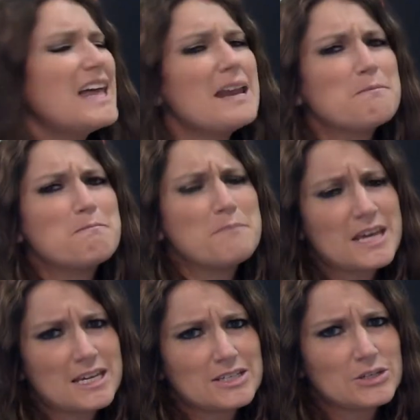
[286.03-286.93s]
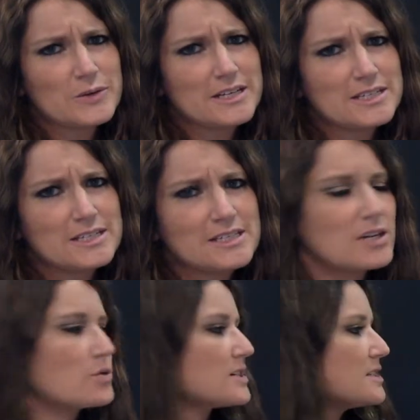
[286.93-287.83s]
"Let me do it,"
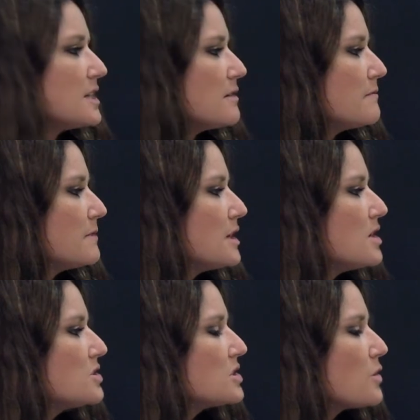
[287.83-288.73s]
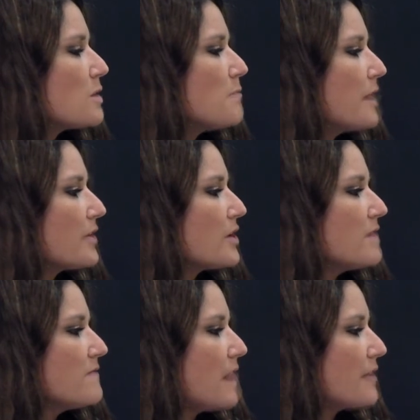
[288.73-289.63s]
said Kristen. So her mother
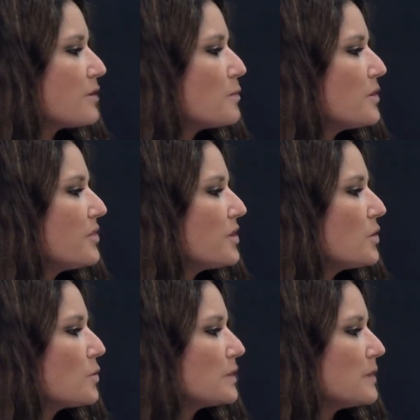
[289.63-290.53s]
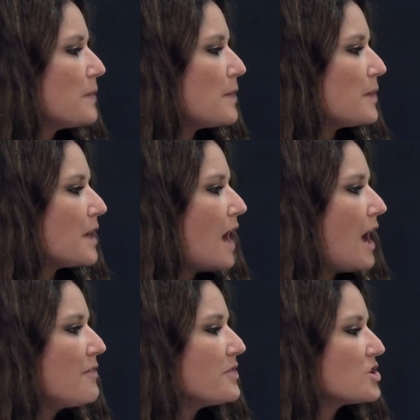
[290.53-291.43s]
and father put the gorilla baby
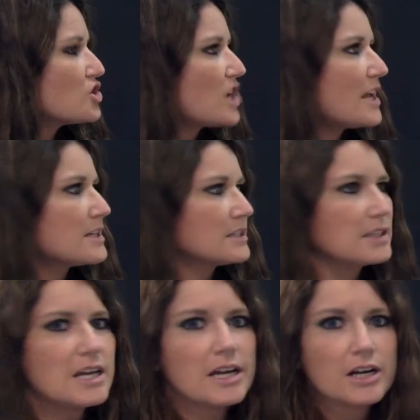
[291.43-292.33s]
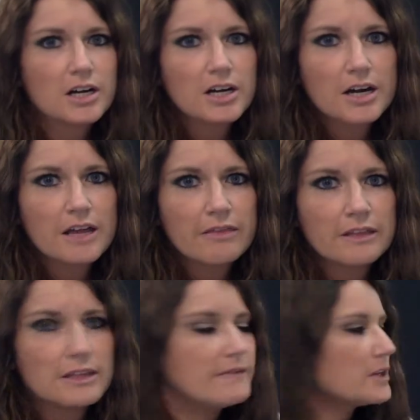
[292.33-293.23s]
on the chandelier in the
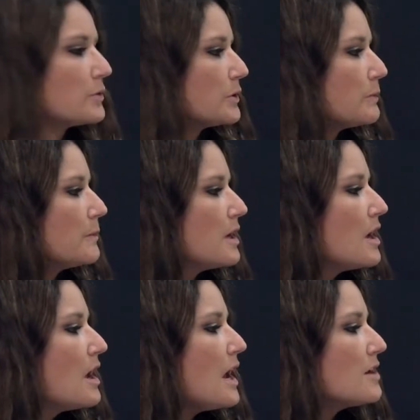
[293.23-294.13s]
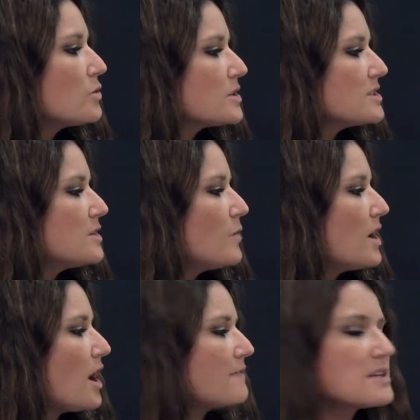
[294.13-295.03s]
living room, and Kristen went
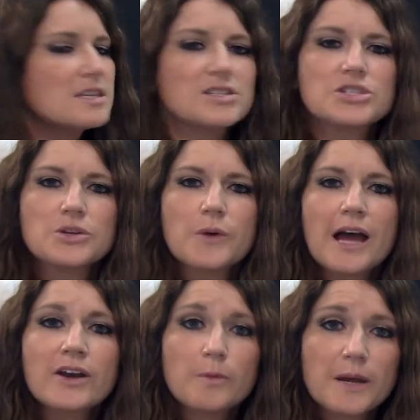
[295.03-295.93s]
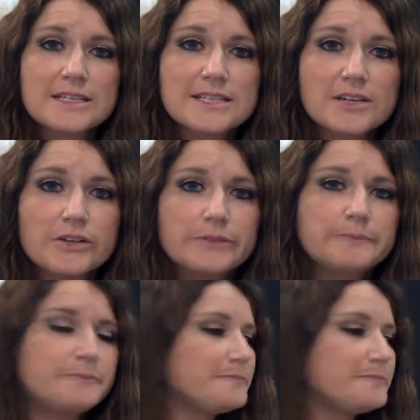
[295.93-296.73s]
off to the zoo on her bicycle.